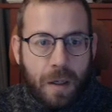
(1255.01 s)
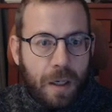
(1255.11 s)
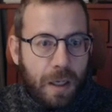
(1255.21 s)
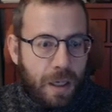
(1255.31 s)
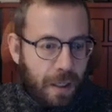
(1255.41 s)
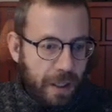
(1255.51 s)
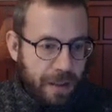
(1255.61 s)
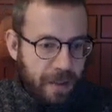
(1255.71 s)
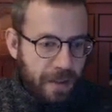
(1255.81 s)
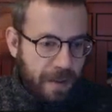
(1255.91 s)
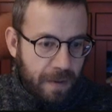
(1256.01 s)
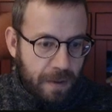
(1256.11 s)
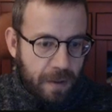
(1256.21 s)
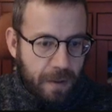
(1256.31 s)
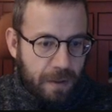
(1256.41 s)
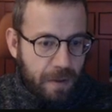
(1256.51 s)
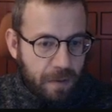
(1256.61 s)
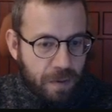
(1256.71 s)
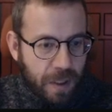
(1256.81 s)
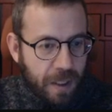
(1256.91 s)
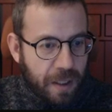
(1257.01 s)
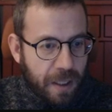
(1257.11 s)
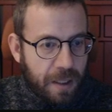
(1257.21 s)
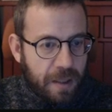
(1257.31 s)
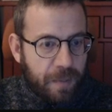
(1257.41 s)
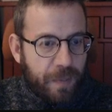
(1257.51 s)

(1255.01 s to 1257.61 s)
And let's try that.